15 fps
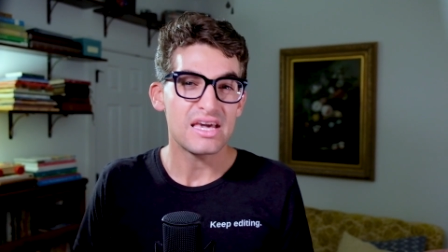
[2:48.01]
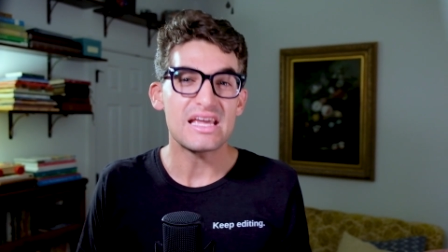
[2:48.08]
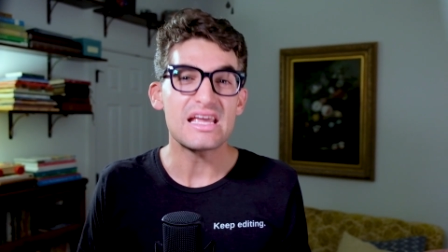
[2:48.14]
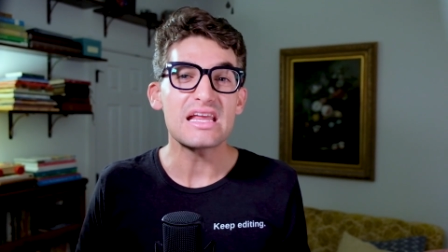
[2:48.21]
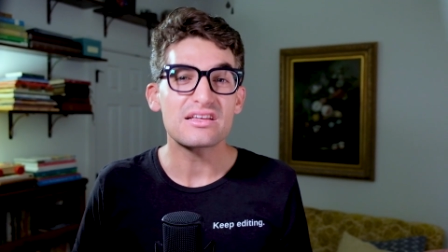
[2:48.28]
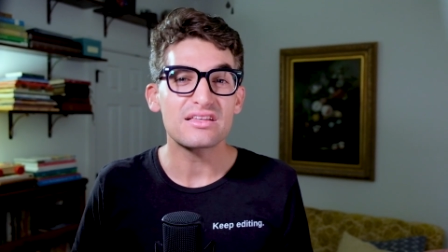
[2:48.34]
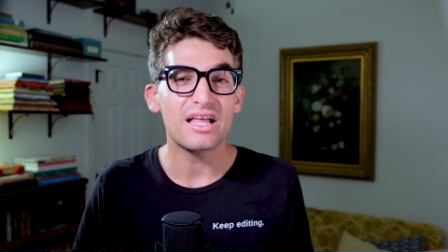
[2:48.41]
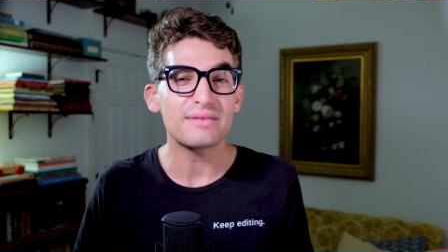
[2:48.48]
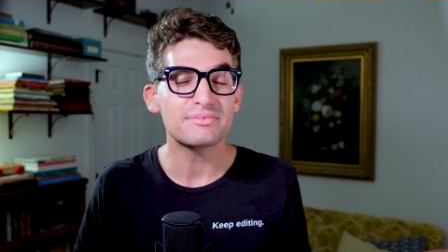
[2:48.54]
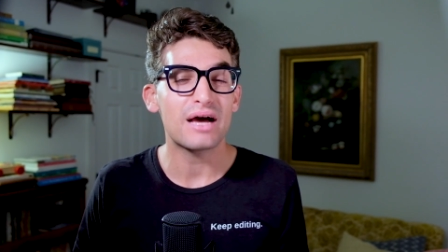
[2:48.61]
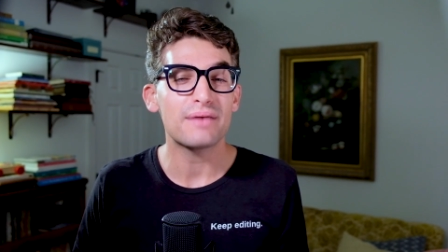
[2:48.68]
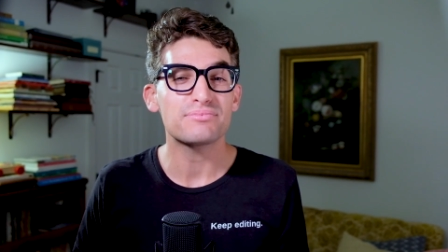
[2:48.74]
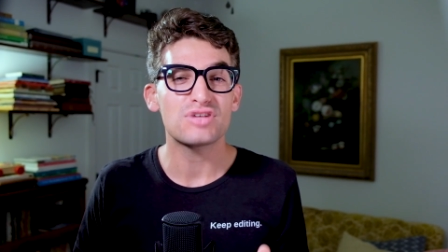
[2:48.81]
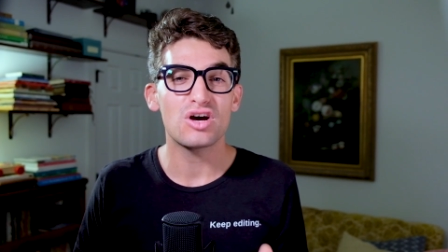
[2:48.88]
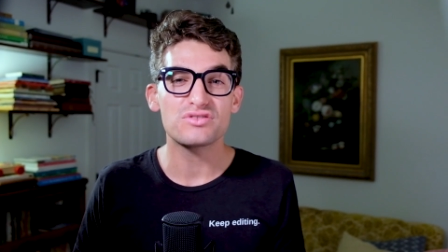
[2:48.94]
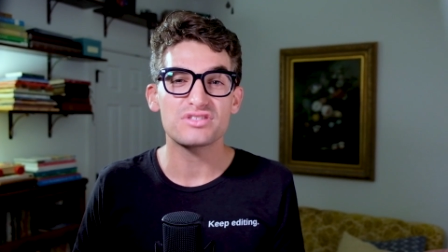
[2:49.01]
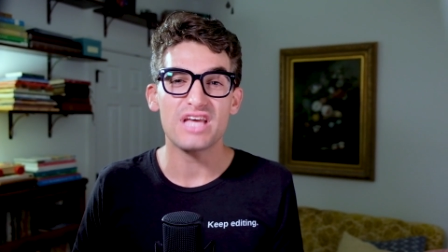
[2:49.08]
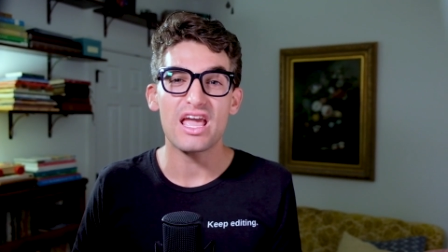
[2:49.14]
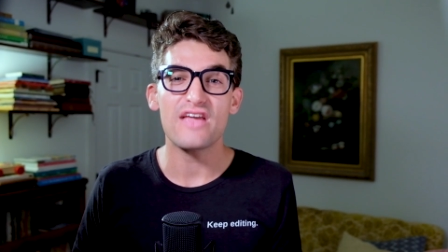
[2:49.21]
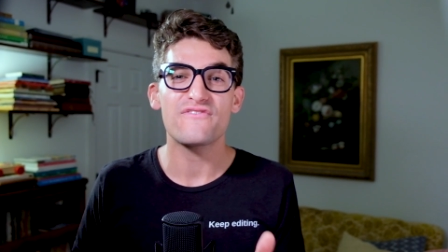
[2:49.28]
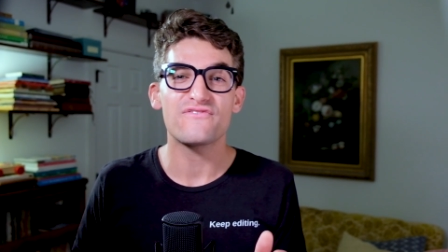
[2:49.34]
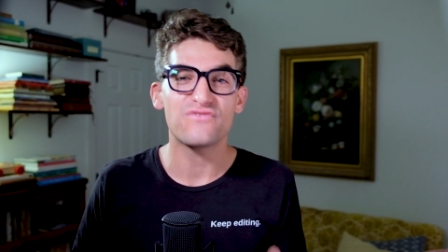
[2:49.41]
Each laptop totes
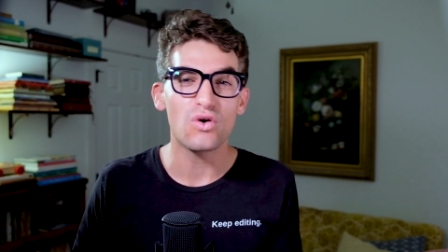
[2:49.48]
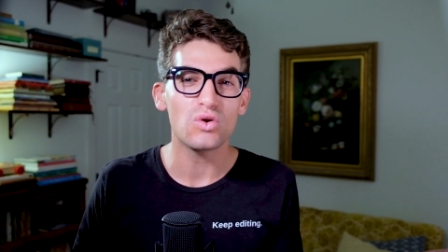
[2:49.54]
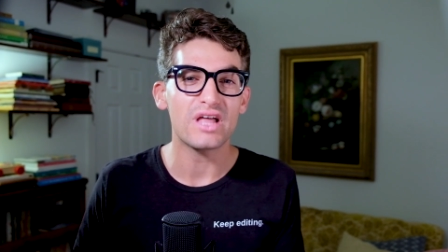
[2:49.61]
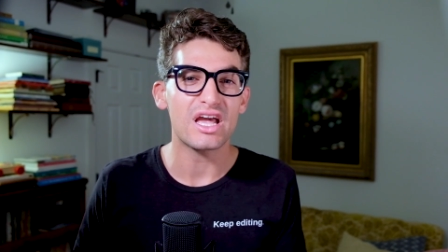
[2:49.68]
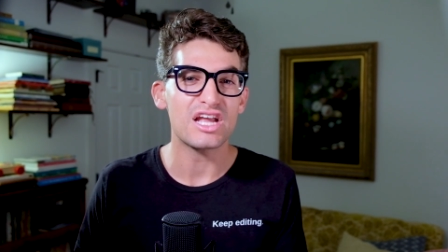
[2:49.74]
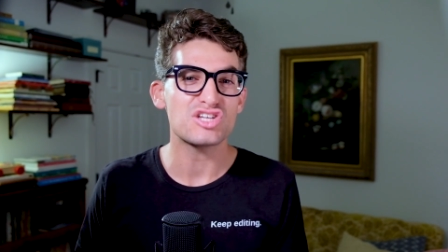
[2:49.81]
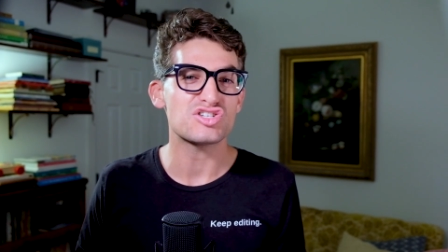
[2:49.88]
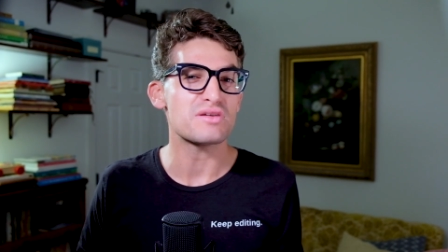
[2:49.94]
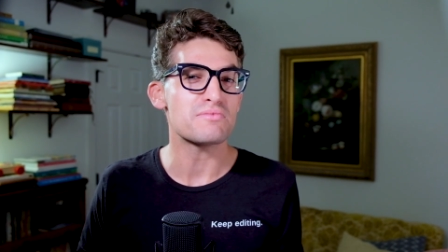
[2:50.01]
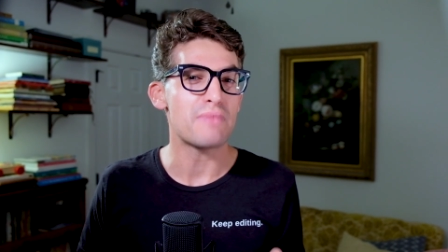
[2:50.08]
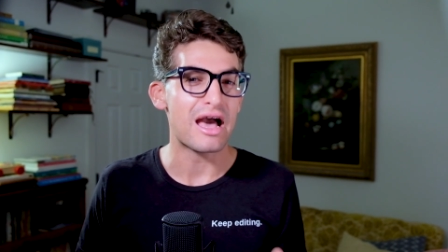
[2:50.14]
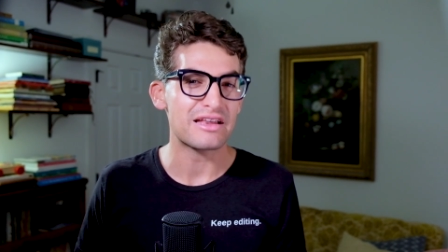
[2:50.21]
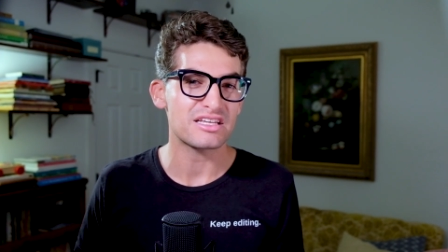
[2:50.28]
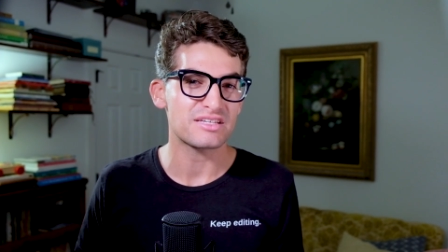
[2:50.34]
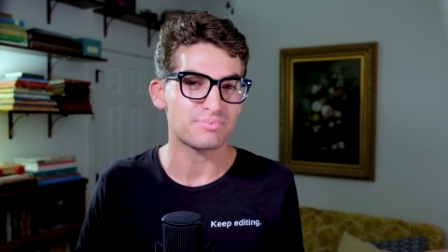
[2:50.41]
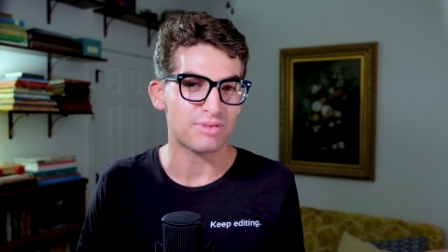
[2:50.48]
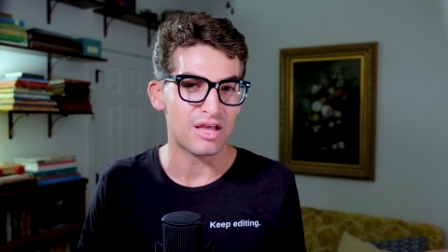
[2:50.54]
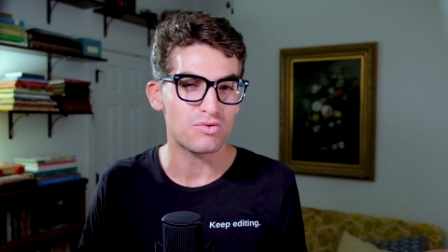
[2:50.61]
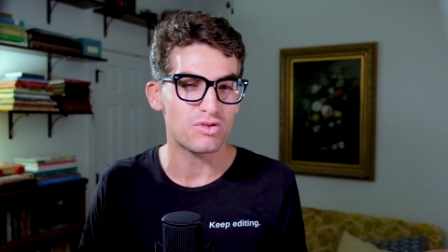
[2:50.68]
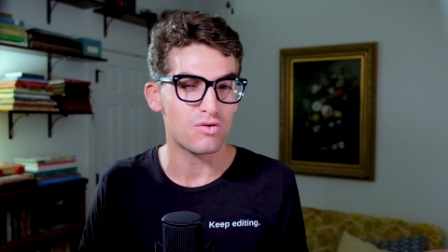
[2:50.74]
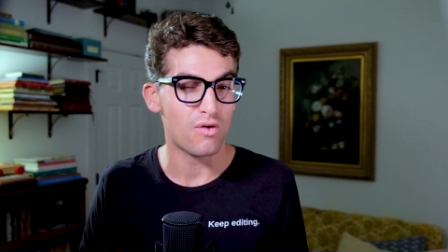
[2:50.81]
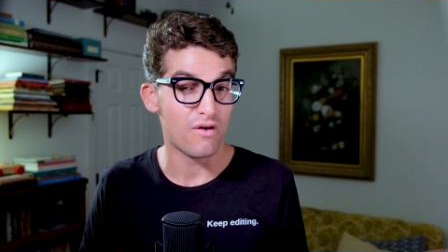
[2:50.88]
a full H D matte display
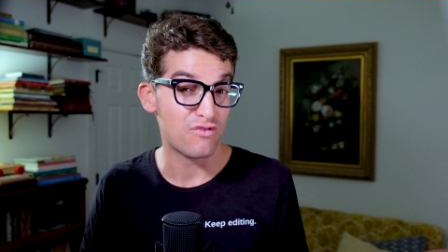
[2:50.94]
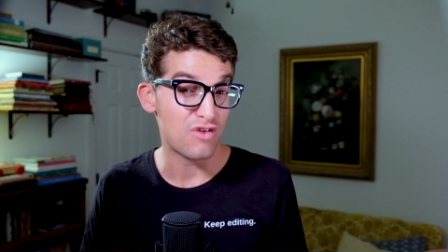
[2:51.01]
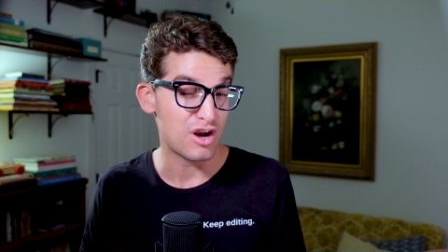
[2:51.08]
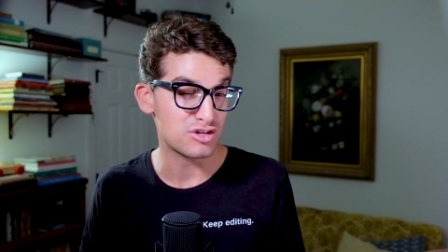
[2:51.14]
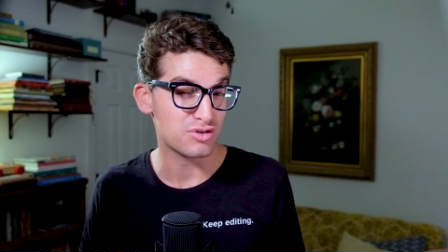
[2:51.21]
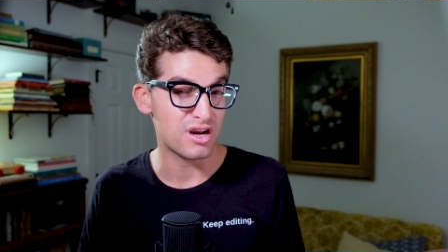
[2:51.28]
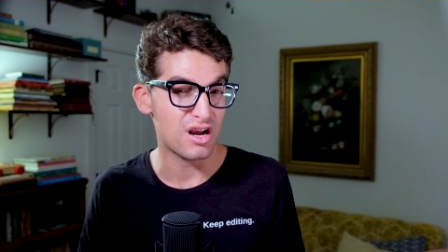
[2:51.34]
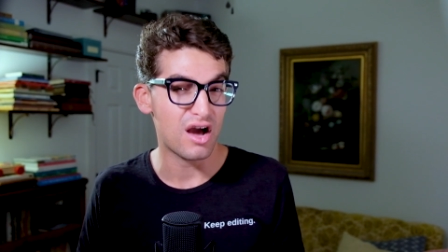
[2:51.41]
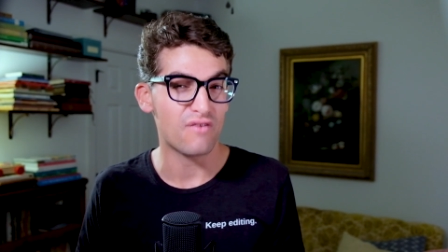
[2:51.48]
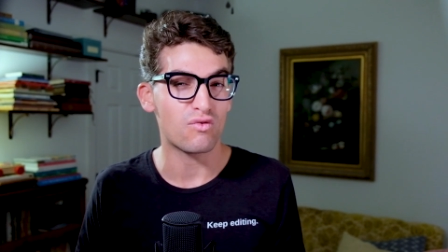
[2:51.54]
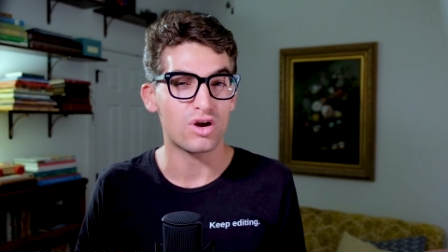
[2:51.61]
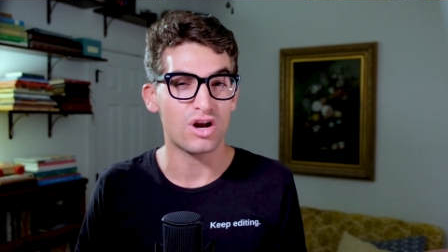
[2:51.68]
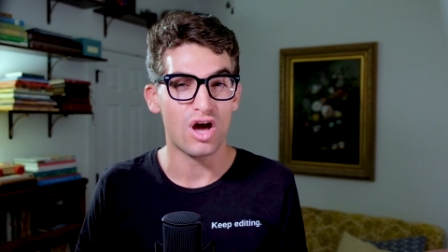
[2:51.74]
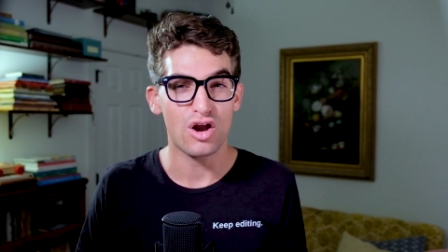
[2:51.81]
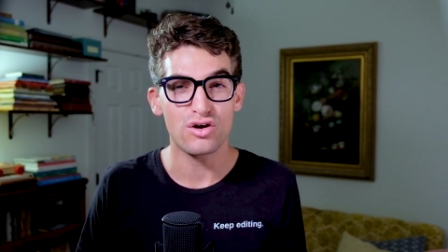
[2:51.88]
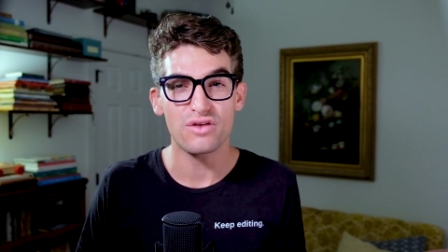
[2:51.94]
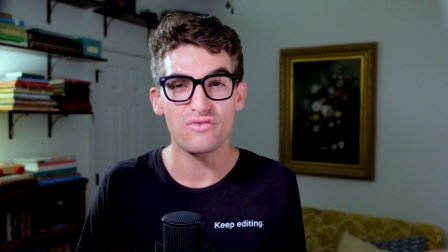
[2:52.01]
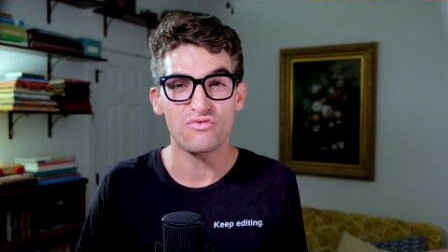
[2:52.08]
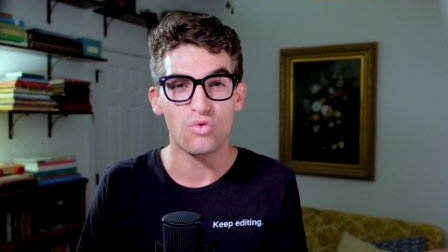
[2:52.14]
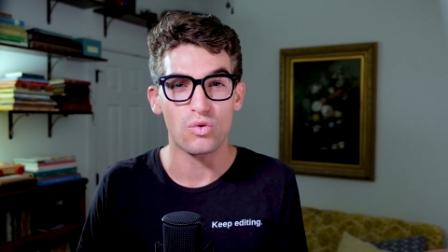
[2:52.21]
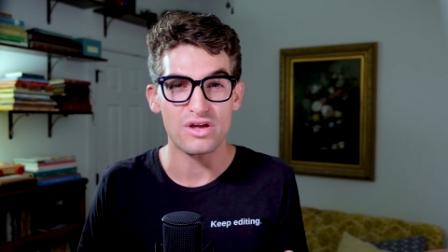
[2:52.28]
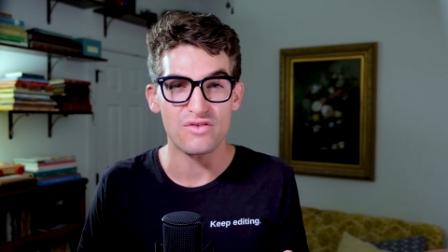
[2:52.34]
with a refresh rate of one
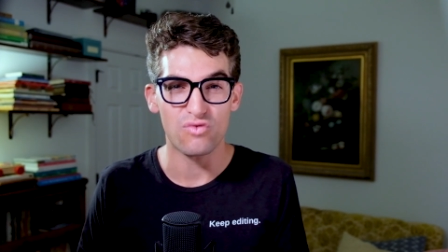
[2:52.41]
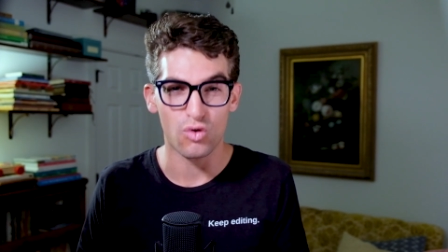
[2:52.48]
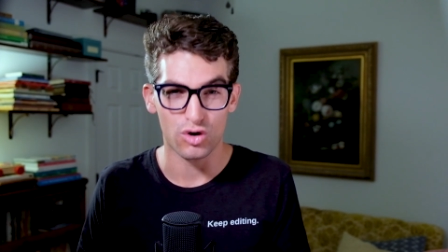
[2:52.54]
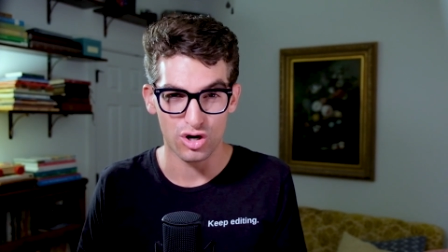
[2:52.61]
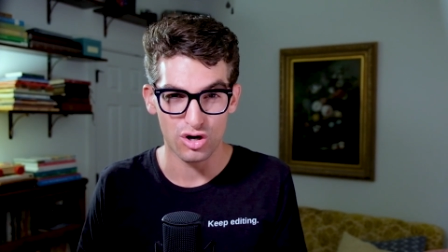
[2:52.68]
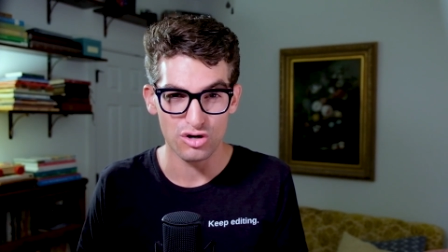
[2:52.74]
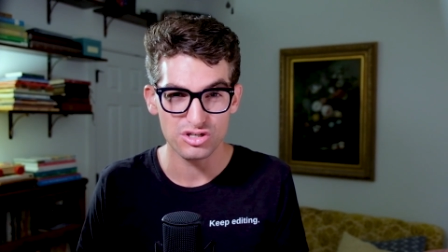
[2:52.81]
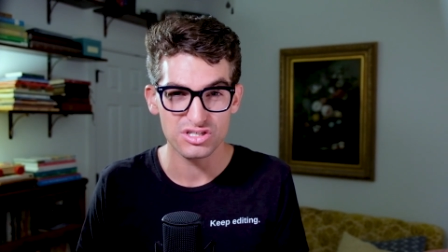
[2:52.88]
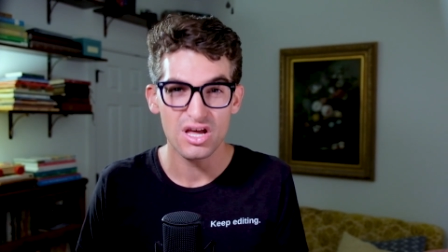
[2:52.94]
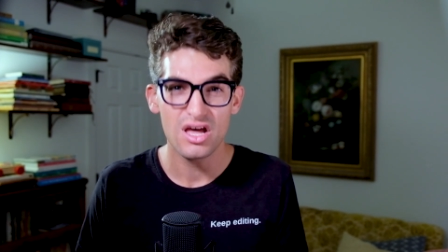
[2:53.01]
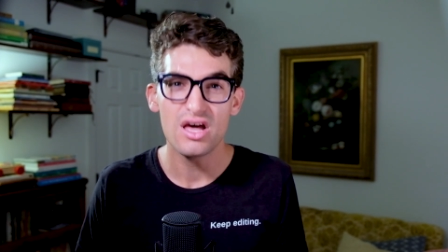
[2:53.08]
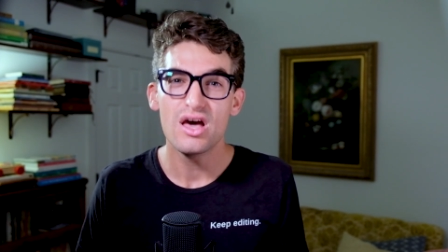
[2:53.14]
hundred forty-four hertz.